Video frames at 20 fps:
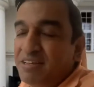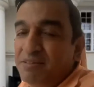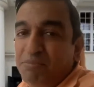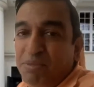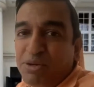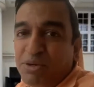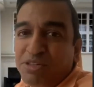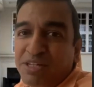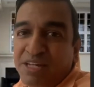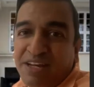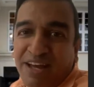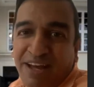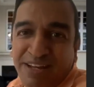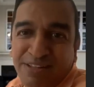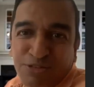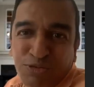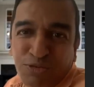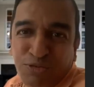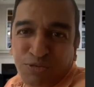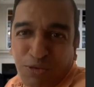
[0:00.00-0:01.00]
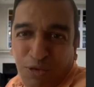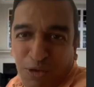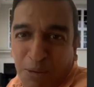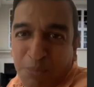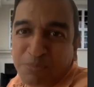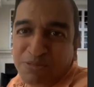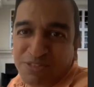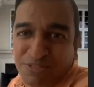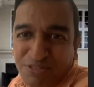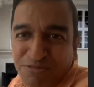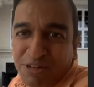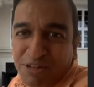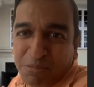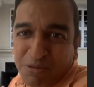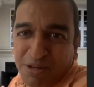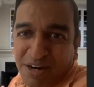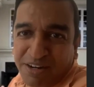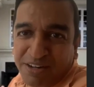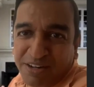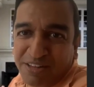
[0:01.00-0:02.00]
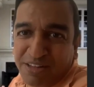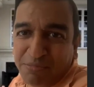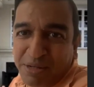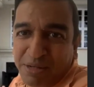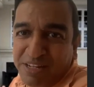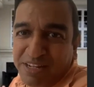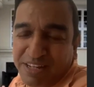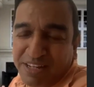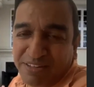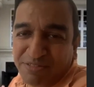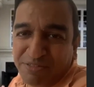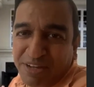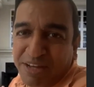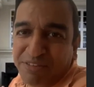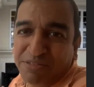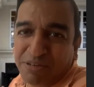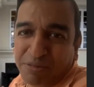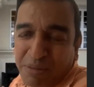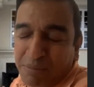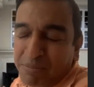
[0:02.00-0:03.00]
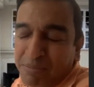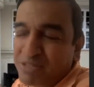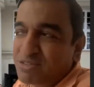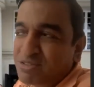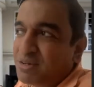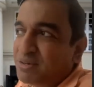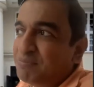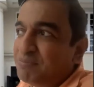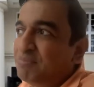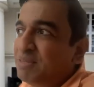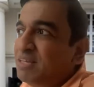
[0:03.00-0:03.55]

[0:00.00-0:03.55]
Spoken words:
because the guys who formed Flipkart in the beginning, they're from Amazon.